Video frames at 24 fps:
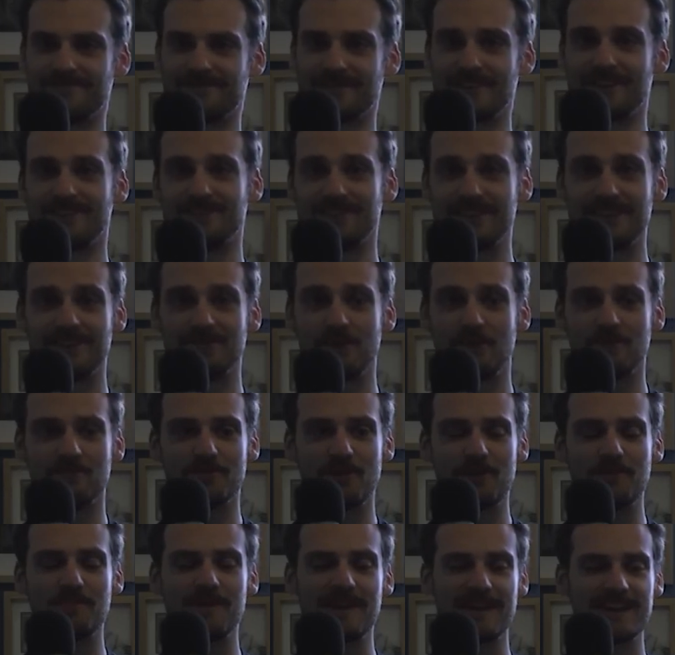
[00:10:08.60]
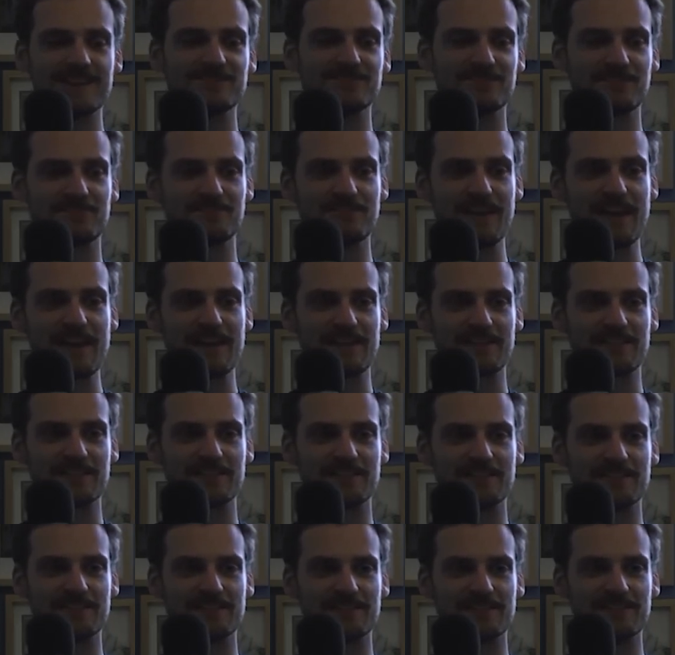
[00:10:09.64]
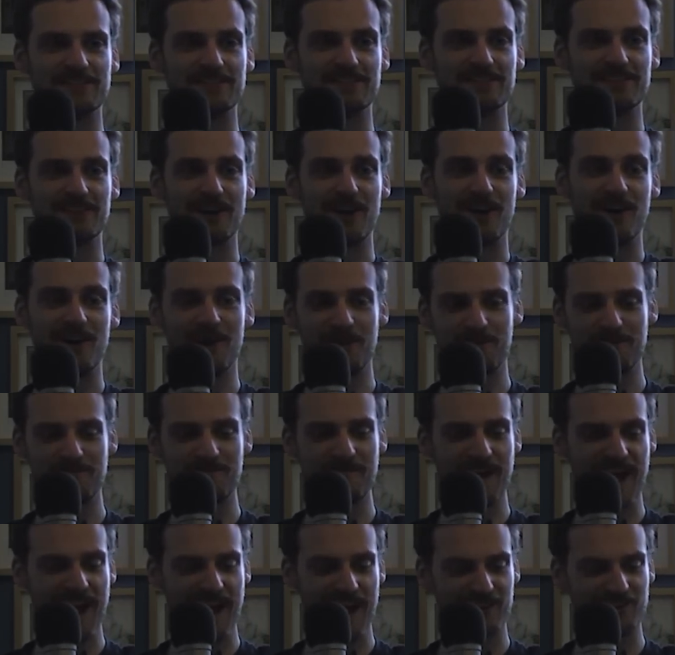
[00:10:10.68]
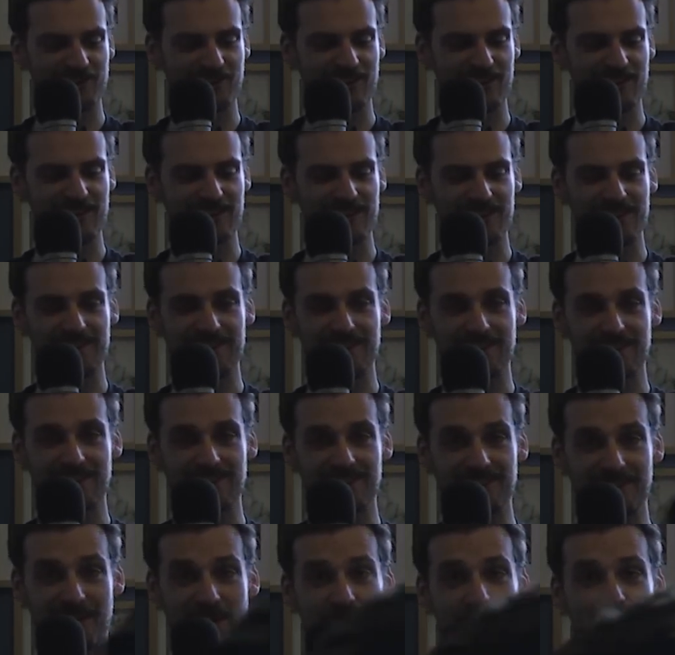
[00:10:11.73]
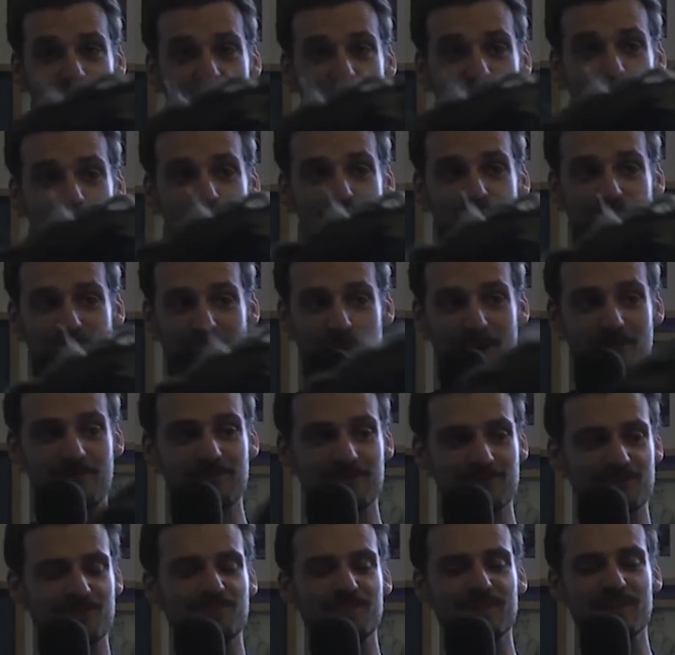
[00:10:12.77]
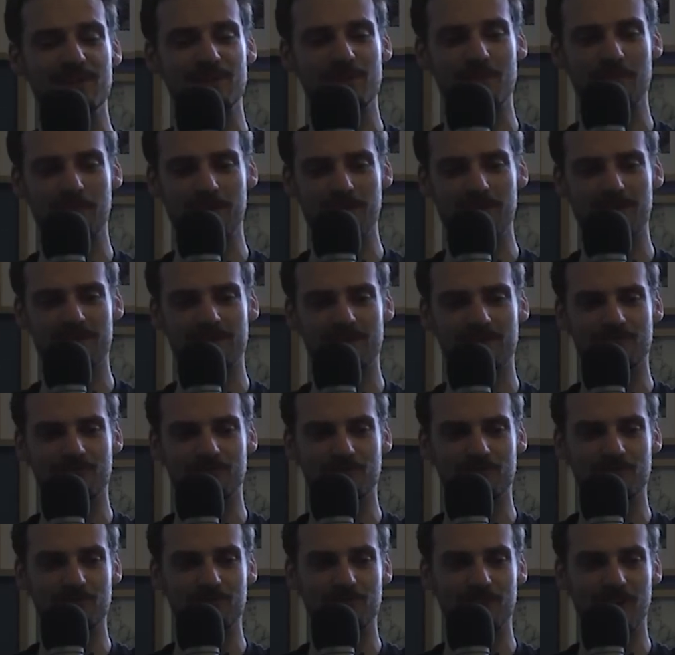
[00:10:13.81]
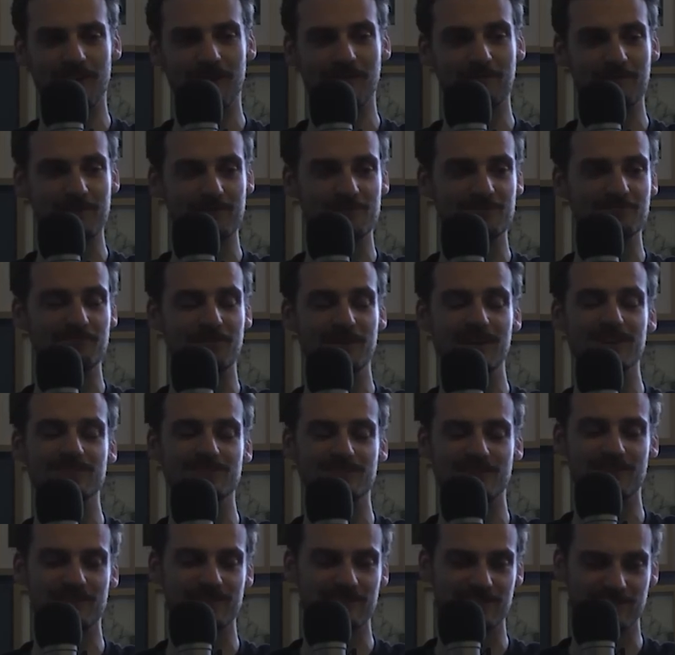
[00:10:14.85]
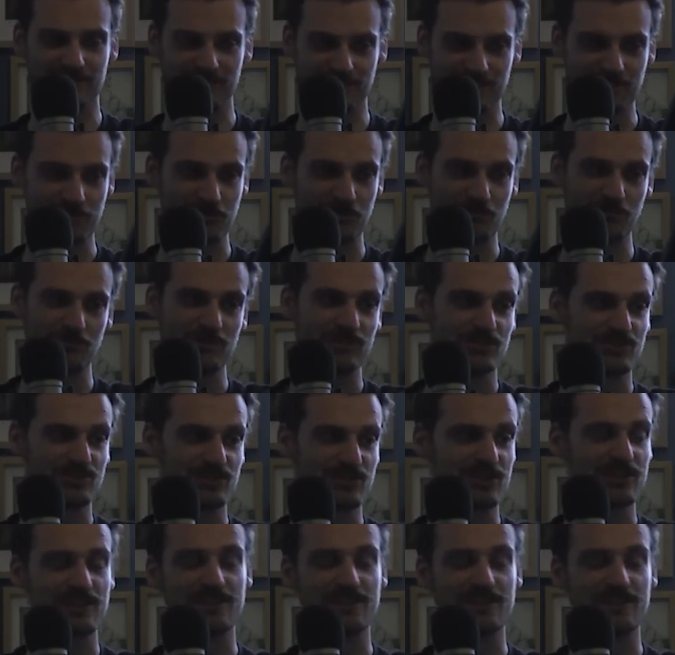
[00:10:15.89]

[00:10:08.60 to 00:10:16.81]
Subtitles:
See, no, but here's the thing. I'm going to be in the market for a new car because mine's going into storage.